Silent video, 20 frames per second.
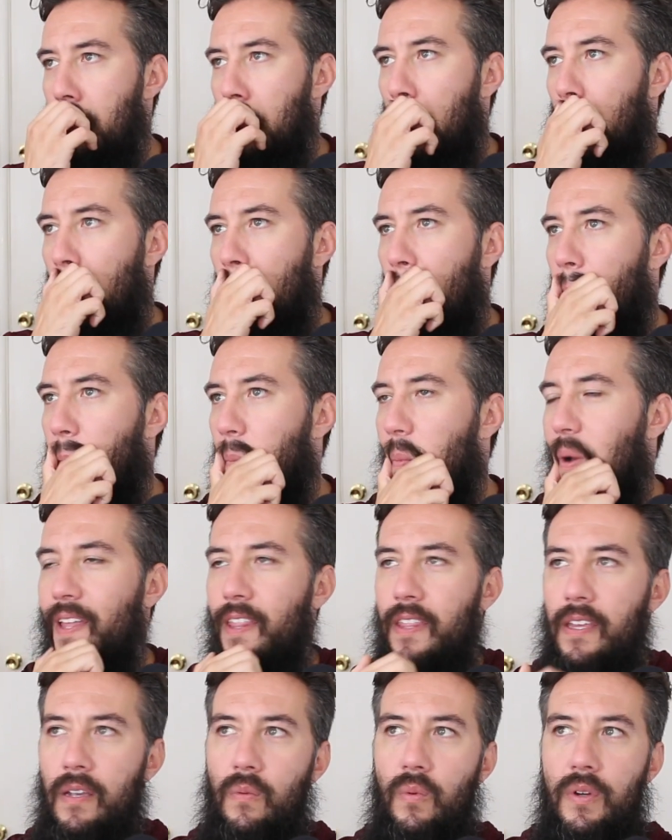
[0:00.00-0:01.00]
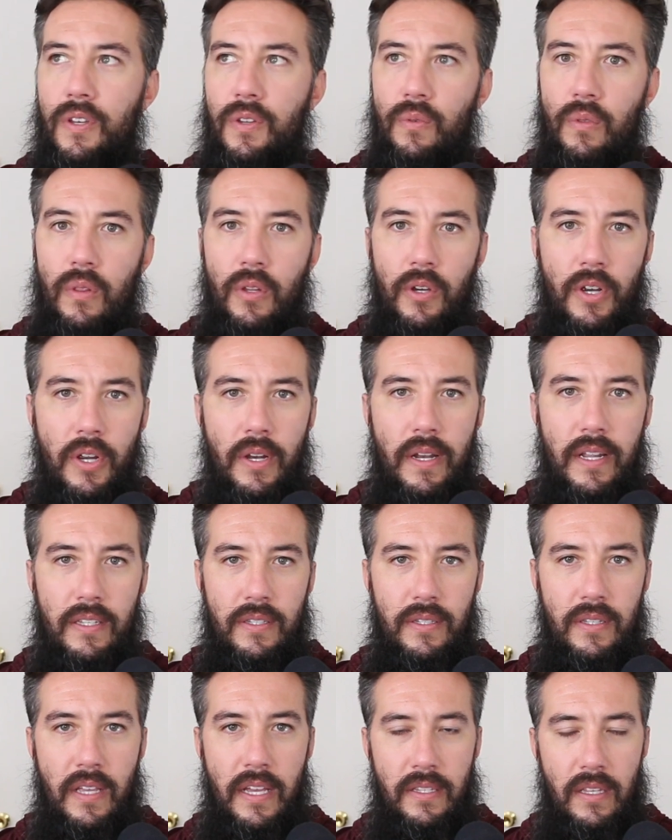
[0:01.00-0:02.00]
I think when you learn
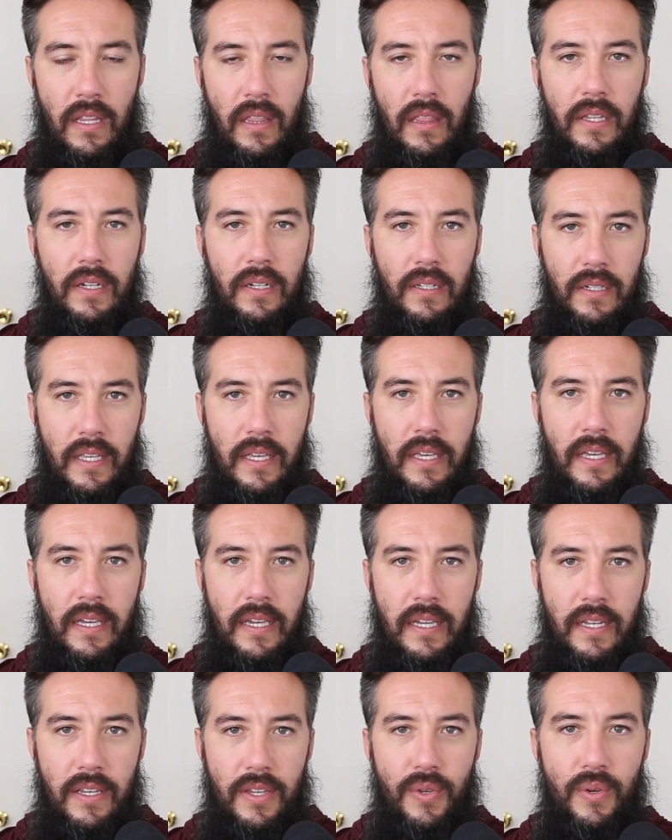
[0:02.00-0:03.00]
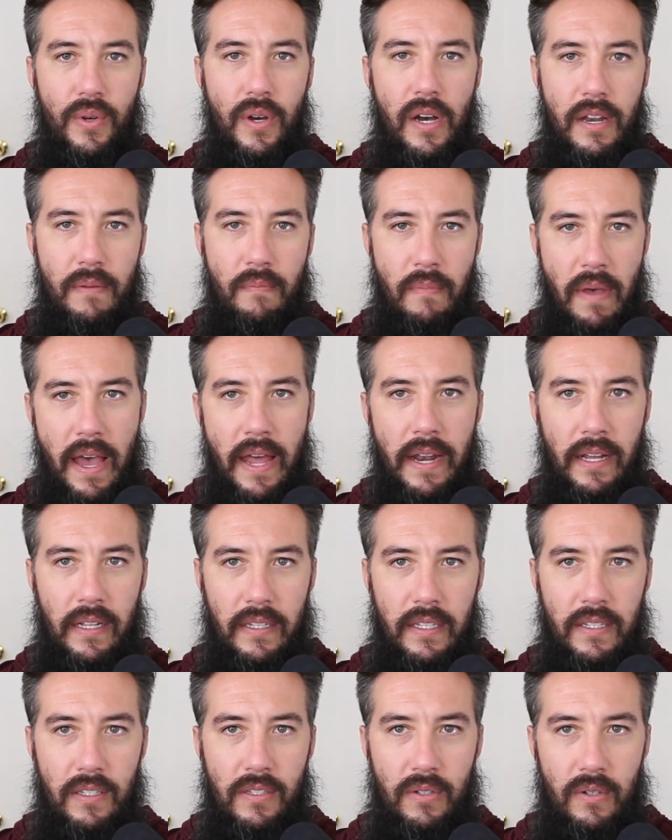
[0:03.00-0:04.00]
as a little kid, you
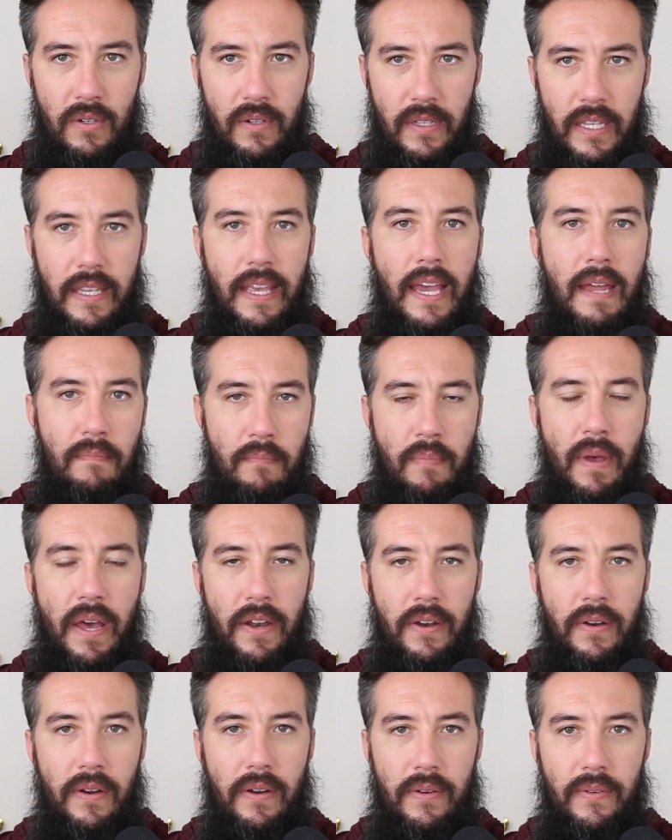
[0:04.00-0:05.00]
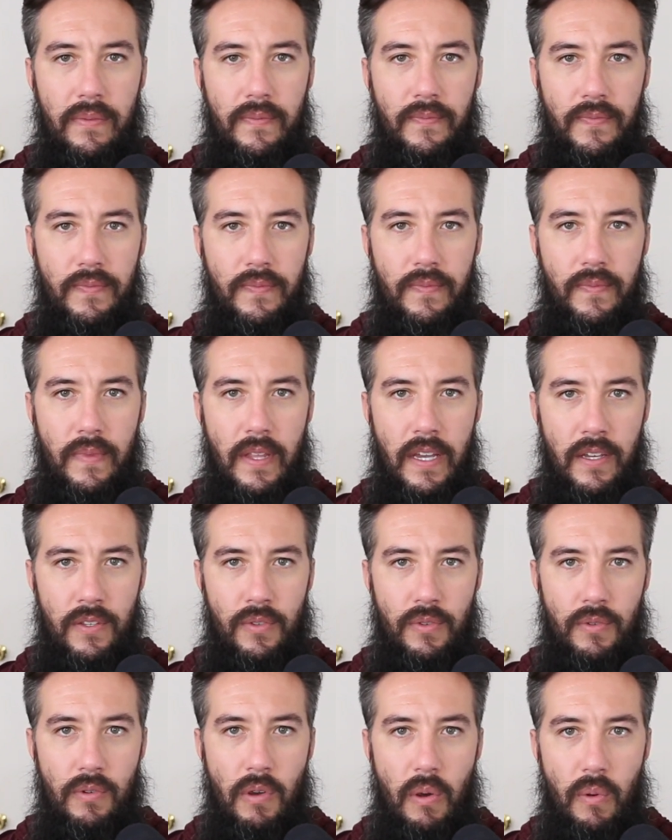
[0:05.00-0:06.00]
automatically sort of get better
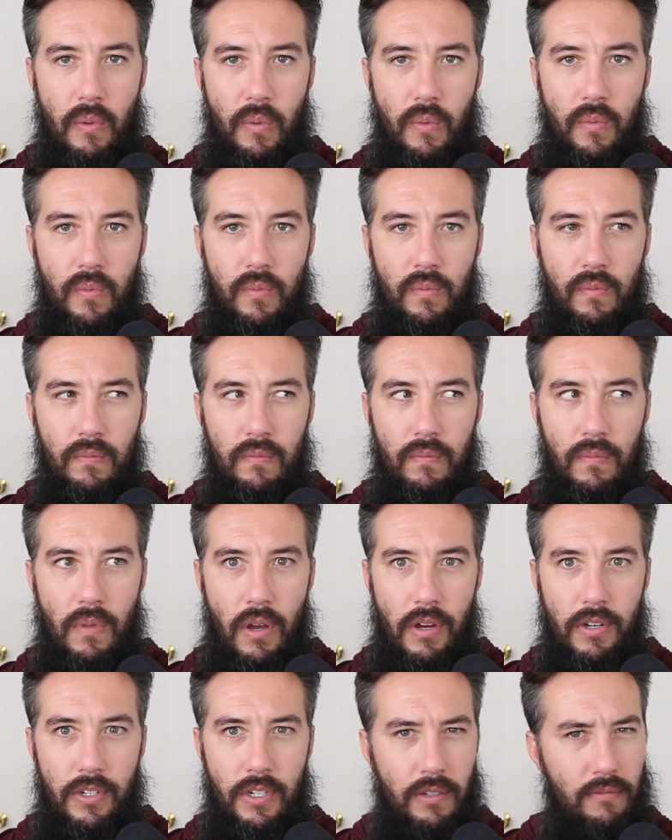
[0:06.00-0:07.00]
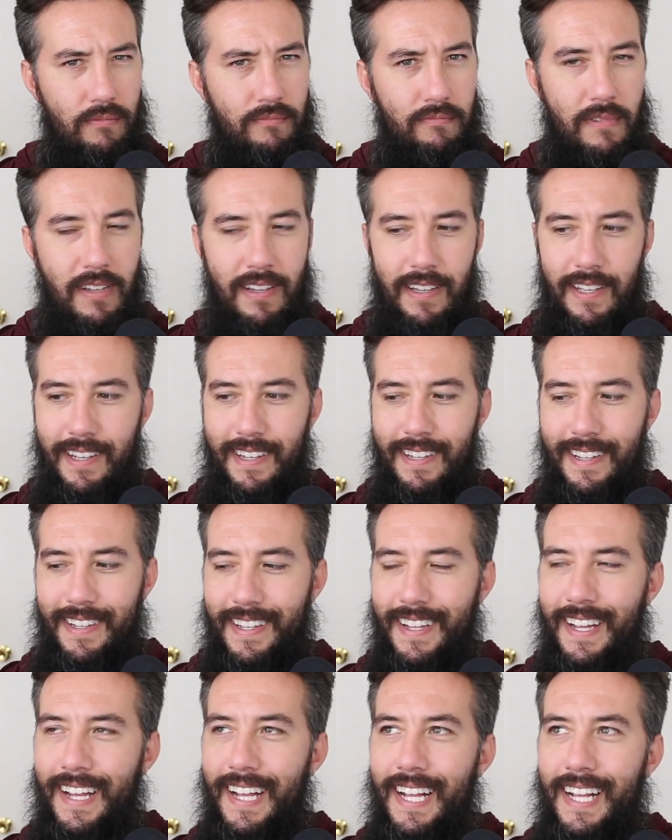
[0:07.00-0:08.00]
as you grow larger.
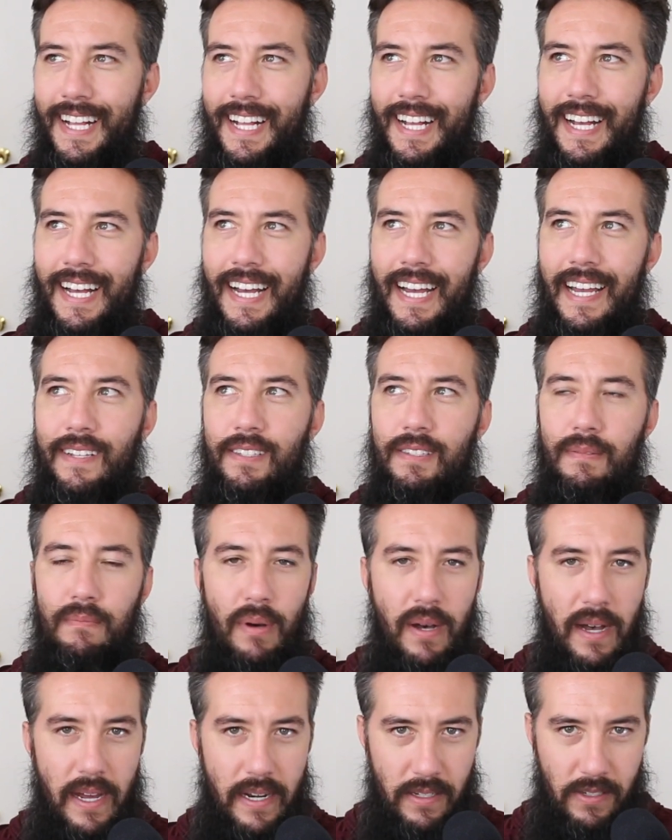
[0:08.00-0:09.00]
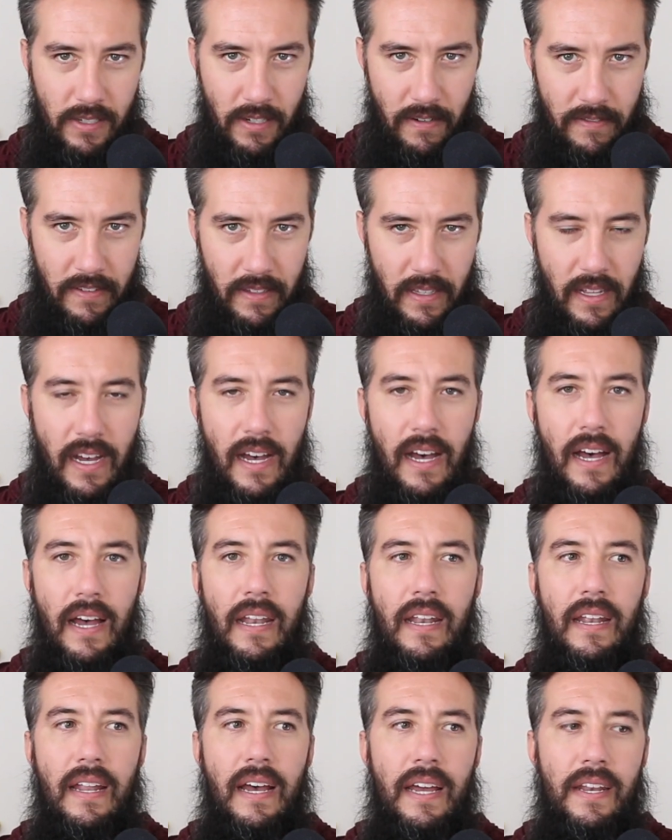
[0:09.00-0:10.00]
I used to body surf a
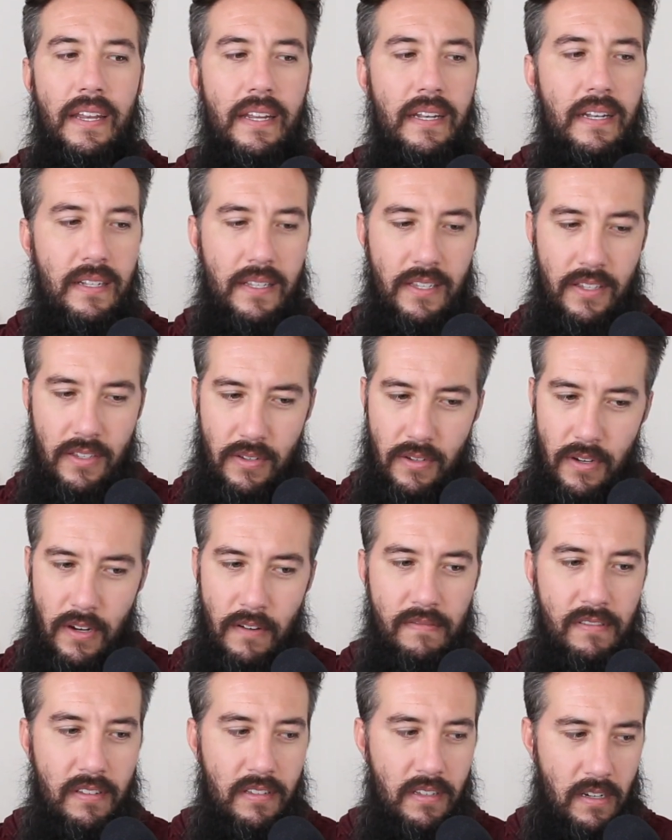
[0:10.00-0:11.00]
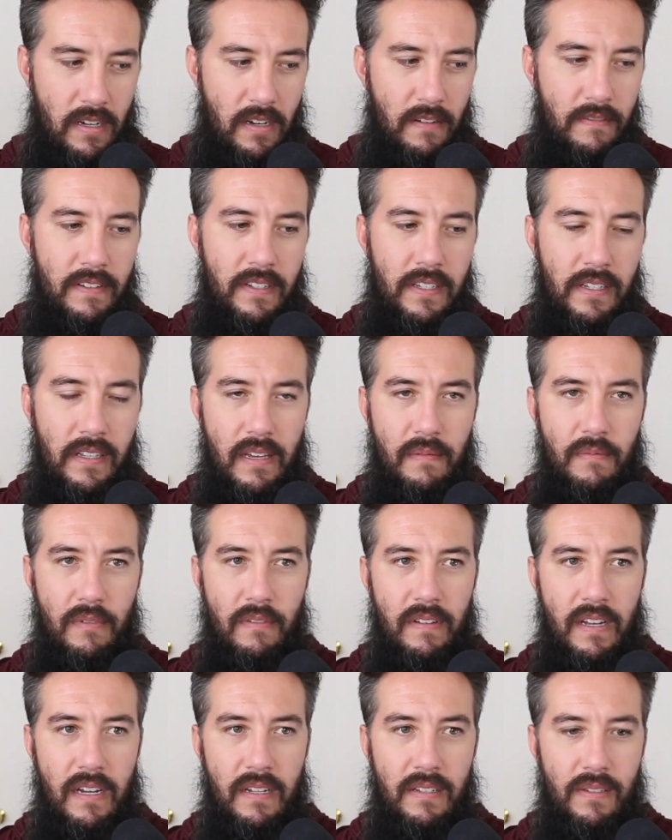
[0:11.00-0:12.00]
lot. I didn't surf until I
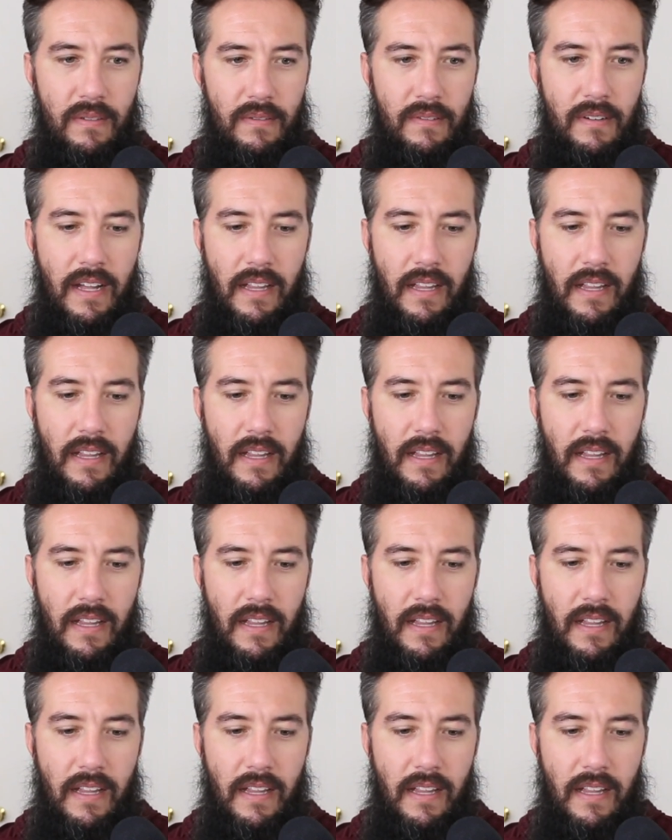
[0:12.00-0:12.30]
moved out to